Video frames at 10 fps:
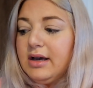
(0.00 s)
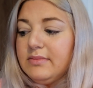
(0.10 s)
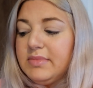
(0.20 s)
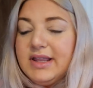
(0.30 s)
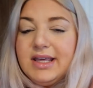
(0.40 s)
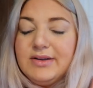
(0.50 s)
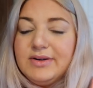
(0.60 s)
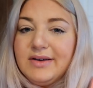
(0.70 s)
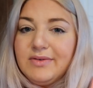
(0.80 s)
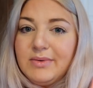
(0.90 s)
But thank
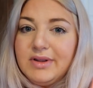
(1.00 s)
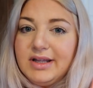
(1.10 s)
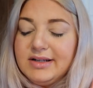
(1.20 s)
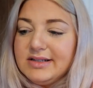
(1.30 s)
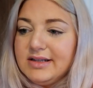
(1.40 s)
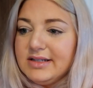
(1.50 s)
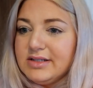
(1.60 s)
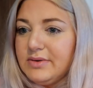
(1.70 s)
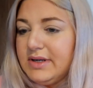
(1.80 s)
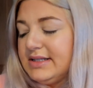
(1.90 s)
you to everyone
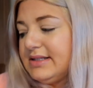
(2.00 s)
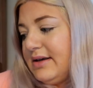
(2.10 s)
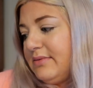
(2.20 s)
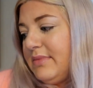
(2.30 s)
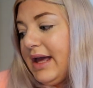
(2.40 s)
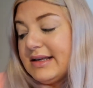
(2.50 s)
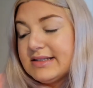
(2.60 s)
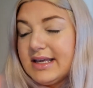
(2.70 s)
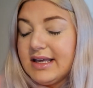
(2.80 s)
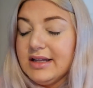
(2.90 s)
that's always
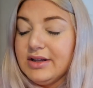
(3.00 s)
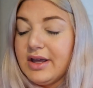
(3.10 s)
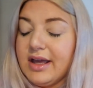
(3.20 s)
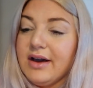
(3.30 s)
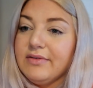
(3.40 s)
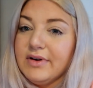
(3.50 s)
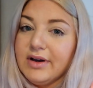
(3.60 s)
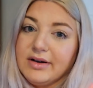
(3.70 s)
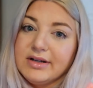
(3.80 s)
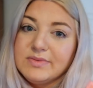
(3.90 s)
asking and looking out for
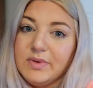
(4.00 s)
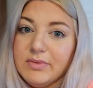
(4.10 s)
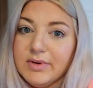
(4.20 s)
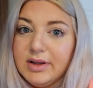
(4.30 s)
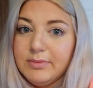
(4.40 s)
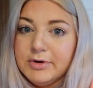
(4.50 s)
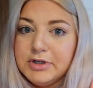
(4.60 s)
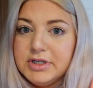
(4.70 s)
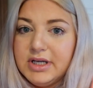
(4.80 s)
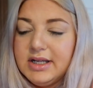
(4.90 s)
her, because we really
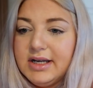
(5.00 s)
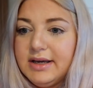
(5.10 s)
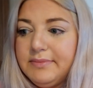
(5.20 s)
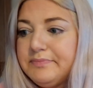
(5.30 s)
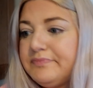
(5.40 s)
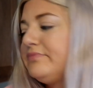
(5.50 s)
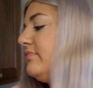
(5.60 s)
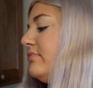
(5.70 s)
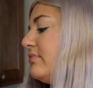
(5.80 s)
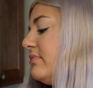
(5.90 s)
appreciate it.
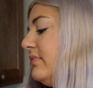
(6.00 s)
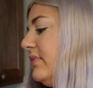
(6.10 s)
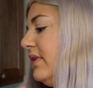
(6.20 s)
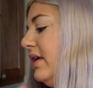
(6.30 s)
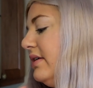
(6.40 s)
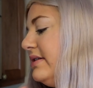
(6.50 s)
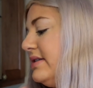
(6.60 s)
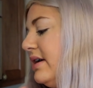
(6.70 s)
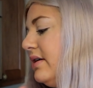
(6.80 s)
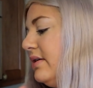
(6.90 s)

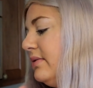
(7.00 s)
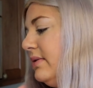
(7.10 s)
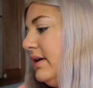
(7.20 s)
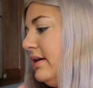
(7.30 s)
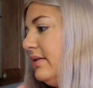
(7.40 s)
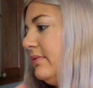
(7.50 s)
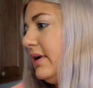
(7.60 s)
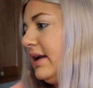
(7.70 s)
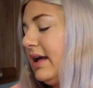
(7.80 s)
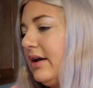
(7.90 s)
So
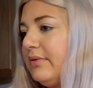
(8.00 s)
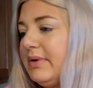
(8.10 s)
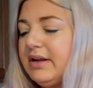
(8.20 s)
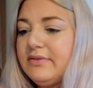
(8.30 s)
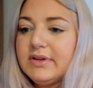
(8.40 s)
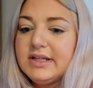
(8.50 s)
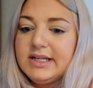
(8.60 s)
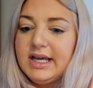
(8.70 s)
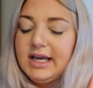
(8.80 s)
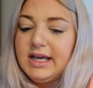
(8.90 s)
we're going to get her ready for the
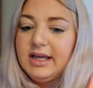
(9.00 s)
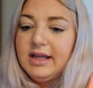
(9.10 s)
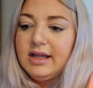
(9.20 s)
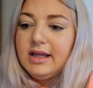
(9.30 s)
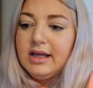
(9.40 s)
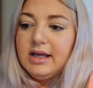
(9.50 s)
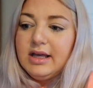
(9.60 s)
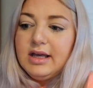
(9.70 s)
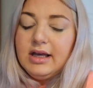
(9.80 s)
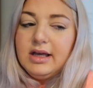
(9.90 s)
day,
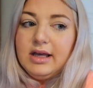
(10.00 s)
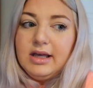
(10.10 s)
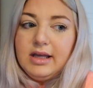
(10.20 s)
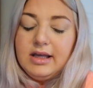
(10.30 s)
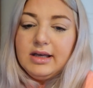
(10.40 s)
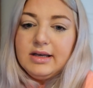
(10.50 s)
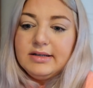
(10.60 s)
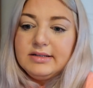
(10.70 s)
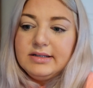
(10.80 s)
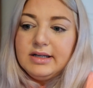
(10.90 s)

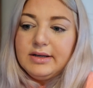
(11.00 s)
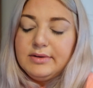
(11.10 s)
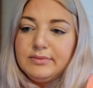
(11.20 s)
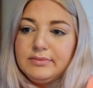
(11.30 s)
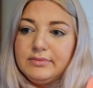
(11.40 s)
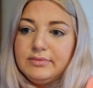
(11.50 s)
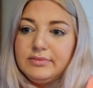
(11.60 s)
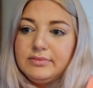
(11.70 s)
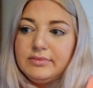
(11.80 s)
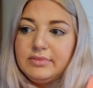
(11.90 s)
and
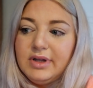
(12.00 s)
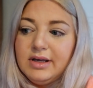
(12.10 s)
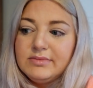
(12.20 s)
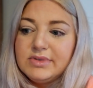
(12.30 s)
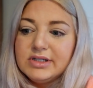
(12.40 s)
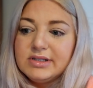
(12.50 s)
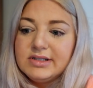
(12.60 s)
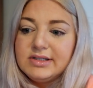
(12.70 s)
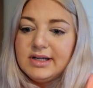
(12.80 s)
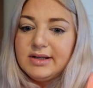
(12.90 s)
yeah, I'm
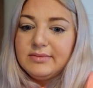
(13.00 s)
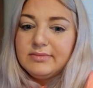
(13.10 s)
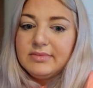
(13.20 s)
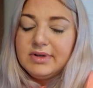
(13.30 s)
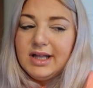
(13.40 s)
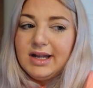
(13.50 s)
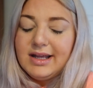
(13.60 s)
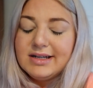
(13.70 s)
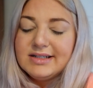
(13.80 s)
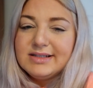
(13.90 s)
just glad
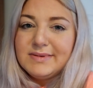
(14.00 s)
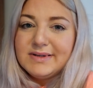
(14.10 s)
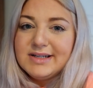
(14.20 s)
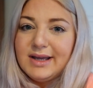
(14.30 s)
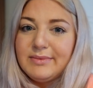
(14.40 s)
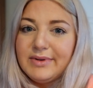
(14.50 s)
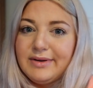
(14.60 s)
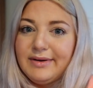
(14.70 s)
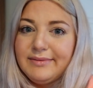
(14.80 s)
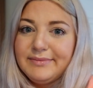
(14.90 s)
I get to spend time with
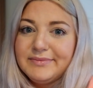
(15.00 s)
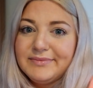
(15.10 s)
her.